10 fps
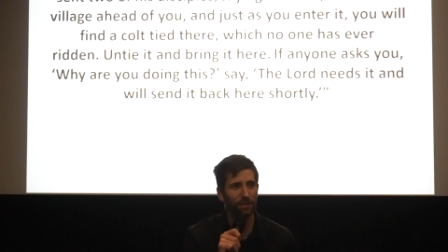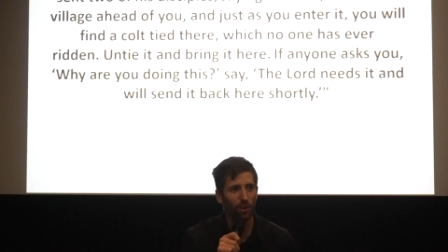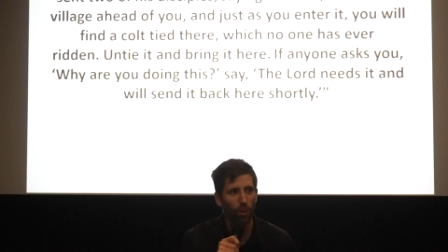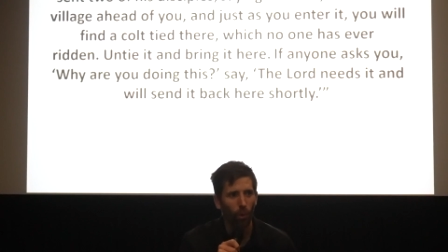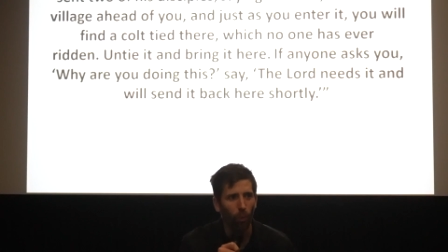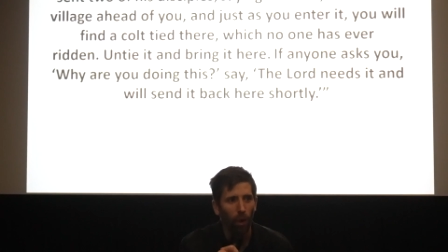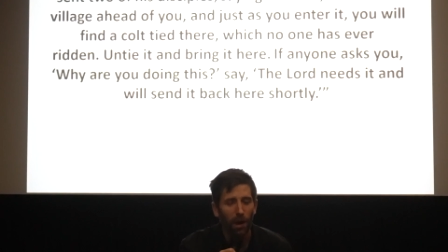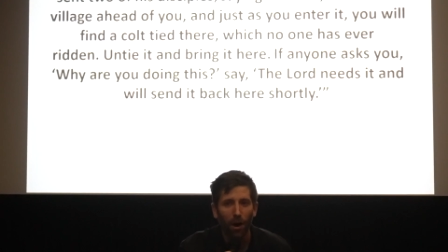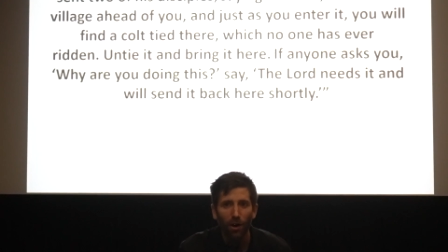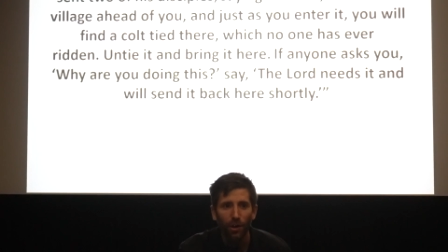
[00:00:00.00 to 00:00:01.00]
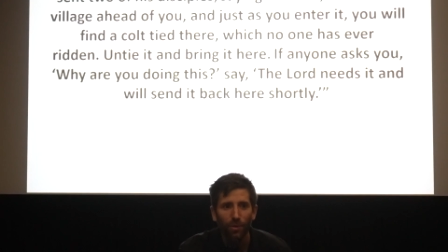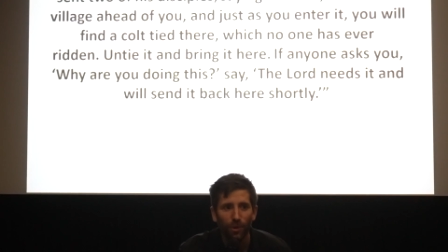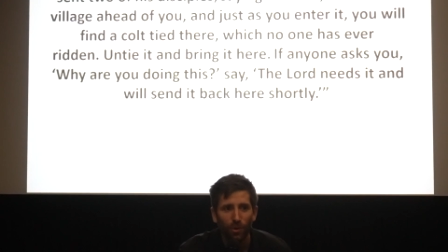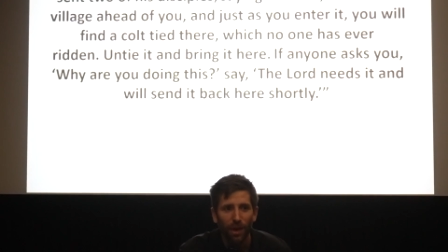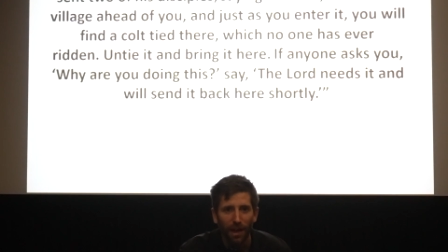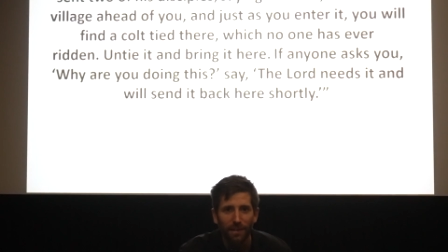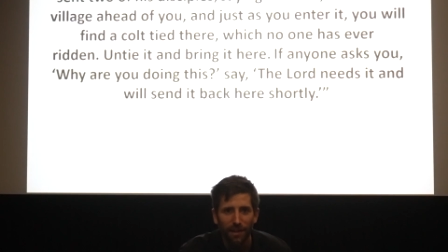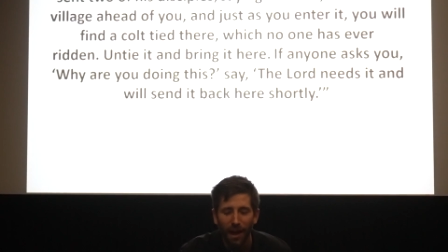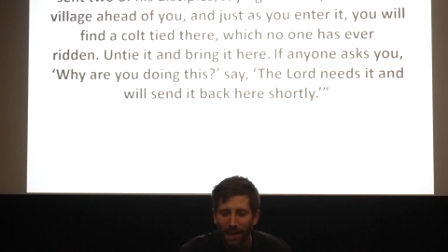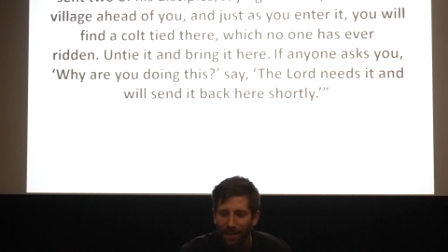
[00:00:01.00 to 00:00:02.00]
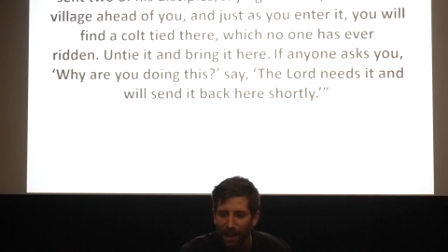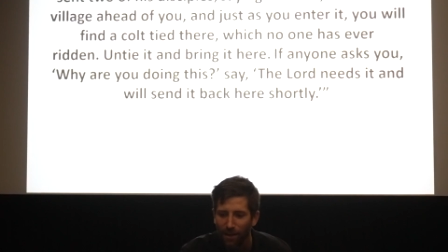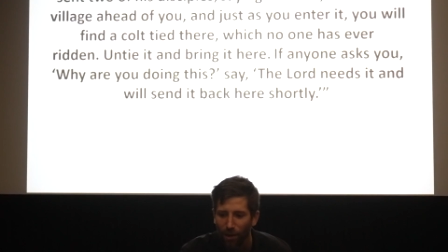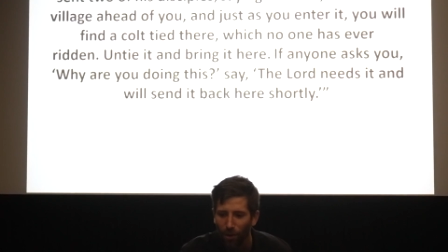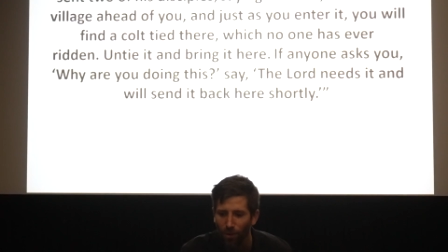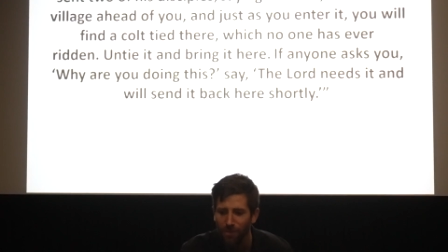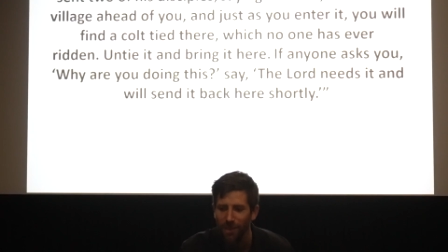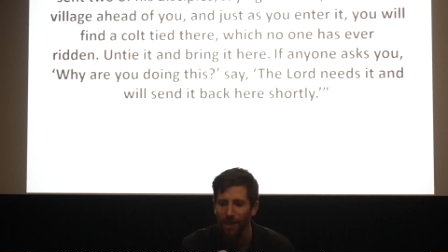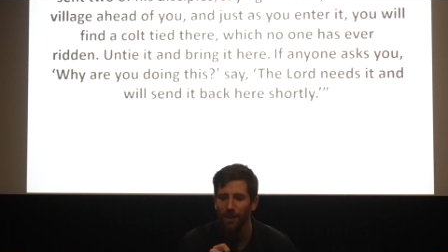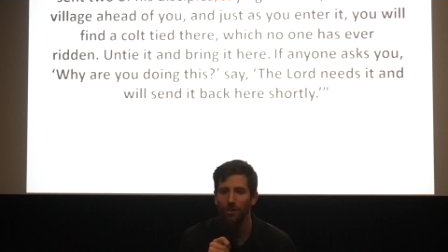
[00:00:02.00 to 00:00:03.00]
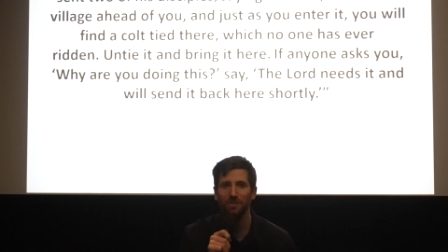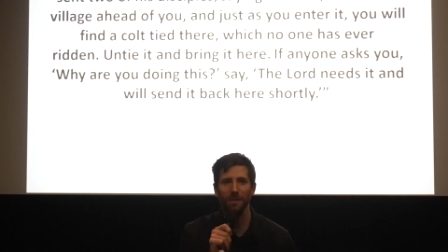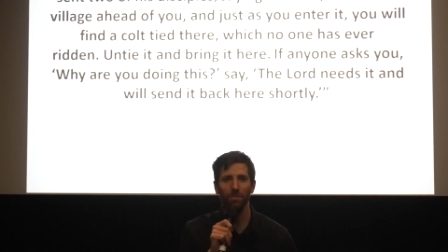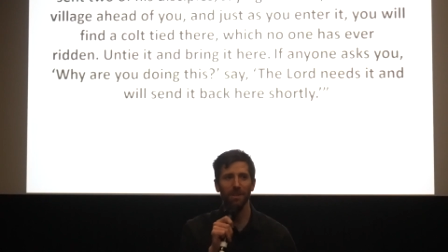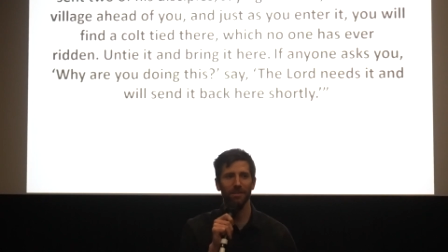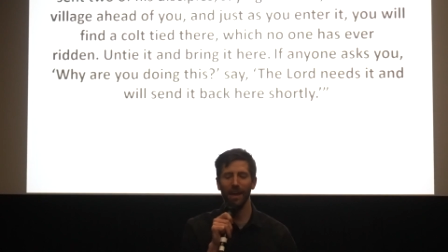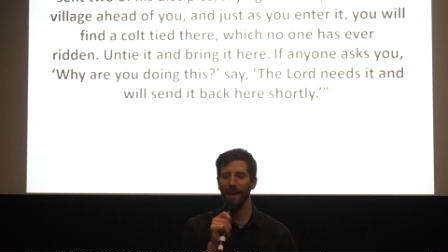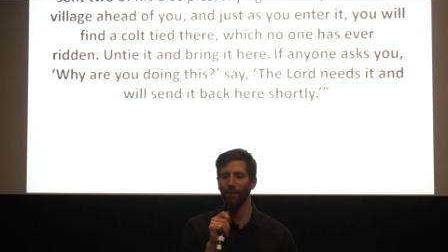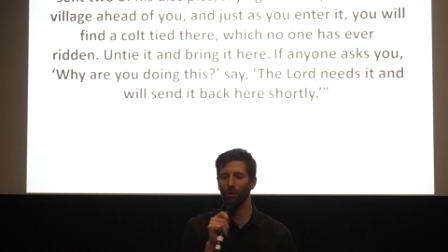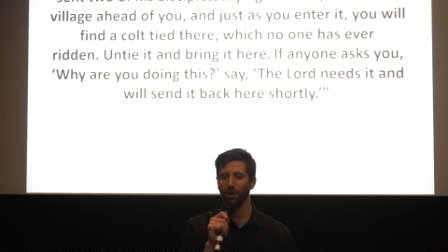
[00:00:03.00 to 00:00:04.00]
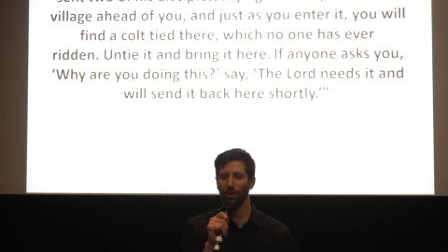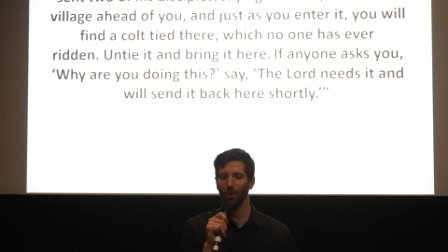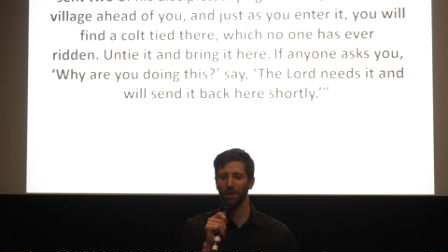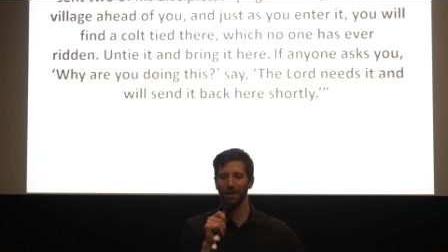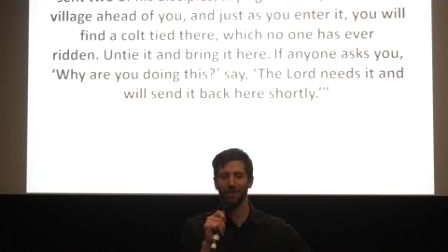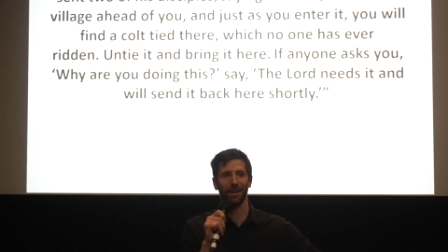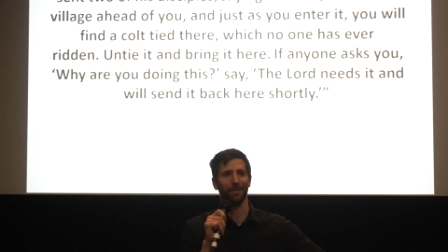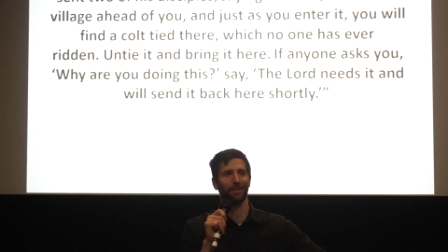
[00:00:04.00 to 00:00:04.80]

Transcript: you, "What are you doing untying that colt?" just simply say, "Well, the Lord needs it."